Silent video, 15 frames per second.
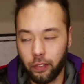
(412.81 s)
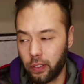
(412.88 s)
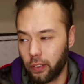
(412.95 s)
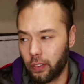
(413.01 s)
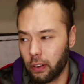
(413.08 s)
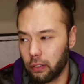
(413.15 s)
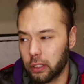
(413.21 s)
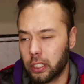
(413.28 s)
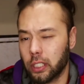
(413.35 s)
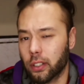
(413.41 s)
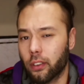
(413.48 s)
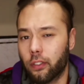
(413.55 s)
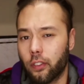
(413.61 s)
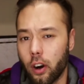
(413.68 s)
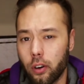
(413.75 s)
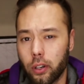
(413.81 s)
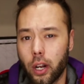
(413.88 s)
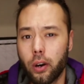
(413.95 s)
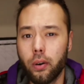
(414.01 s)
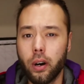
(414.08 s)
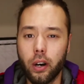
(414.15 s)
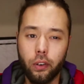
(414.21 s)
if you've ever seen a photo
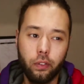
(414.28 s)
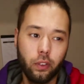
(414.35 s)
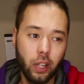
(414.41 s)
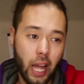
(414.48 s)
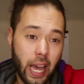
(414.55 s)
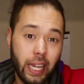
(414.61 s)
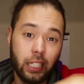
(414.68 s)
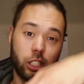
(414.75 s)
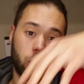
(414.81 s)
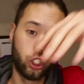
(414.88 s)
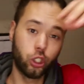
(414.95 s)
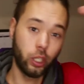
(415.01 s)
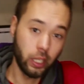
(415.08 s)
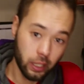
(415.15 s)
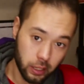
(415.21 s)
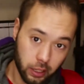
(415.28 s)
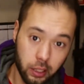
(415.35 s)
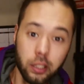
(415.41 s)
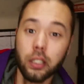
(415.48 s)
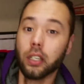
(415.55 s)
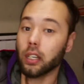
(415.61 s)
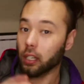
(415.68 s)
of light streaks
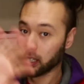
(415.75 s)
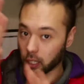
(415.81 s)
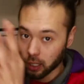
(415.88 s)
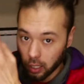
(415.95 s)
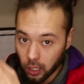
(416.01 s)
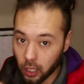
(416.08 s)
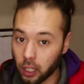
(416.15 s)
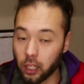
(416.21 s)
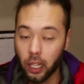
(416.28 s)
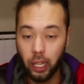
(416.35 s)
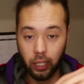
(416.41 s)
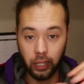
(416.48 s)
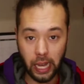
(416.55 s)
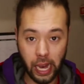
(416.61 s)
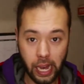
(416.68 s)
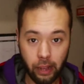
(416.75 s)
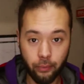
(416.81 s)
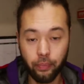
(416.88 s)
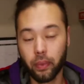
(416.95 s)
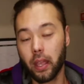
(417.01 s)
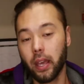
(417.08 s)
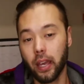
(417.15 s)
like
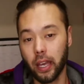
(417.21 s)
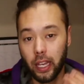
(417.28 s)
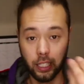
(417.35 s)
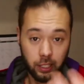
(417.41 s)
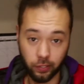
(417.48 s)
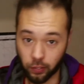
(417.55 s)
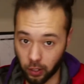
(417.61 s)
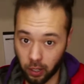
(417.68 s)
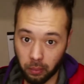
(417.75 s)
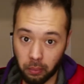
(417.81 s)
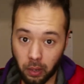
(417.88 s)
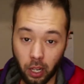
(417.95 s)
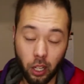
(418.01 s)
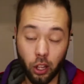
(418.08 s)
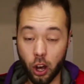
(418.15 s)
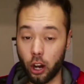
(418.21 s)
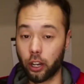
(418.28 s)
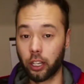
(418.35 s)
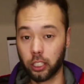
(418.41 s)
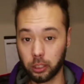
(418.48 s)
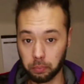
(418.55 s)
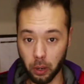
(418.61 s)
that, it's from a long
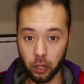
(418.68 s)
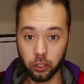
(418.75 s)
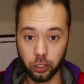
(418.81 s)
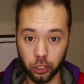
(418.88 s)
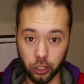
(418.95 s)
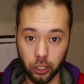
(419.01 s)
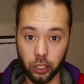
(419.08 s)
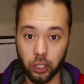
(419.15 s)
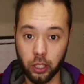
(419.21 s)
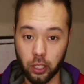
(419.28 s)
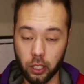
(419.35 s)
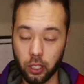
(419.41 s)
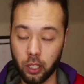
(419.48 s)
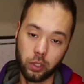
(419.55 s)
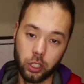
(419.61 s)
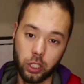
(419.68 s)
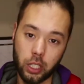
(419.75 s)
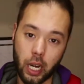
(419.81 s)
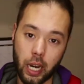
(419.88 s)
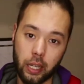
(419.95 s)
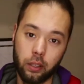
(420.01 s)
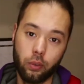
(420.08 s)
exposure
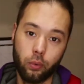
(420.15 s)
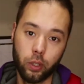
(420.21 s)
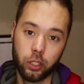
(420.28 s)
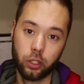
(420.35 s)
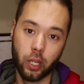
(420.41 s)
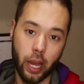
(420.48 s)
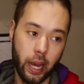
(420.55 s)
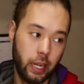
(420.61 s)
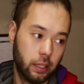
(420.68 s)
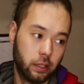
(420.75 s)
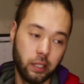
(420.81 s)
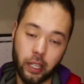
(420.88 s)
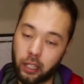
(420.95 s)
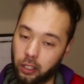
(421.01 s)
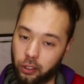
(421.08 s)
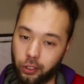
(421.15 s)
shot, which has like a